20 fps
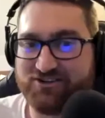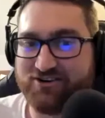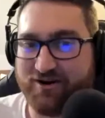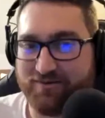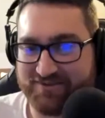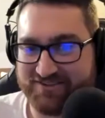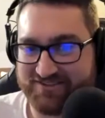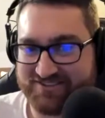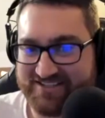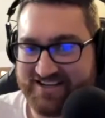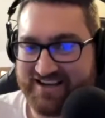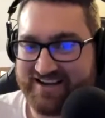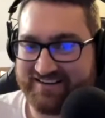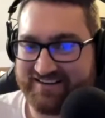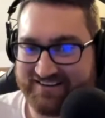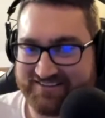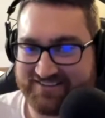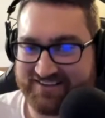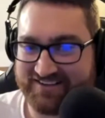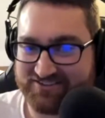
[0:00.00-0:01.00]
I'm just saying
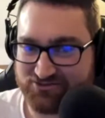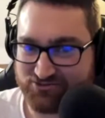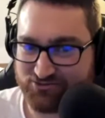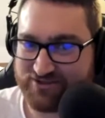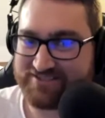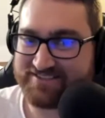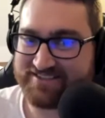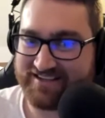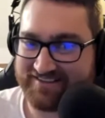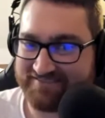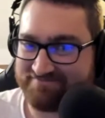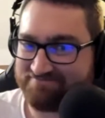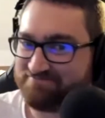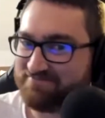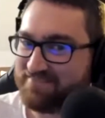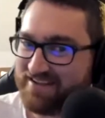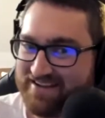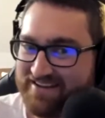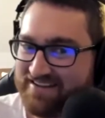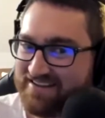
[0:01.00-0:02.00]
it's risky.
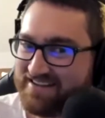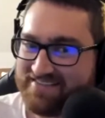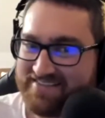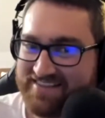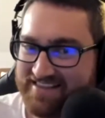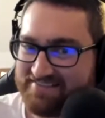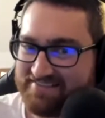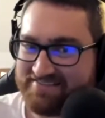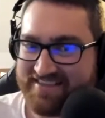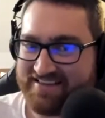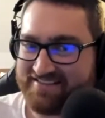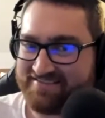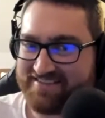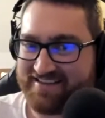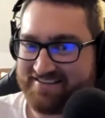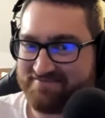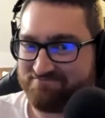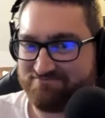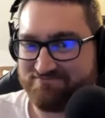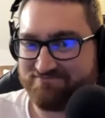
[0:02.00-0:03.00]

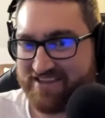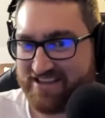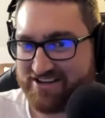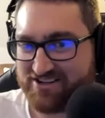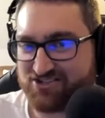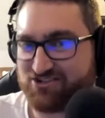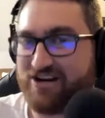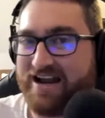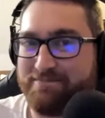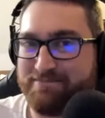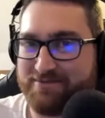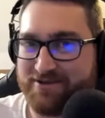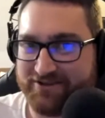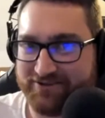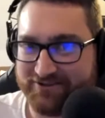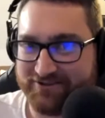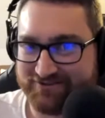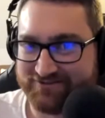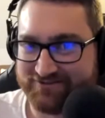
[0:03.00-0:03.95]
They trap you.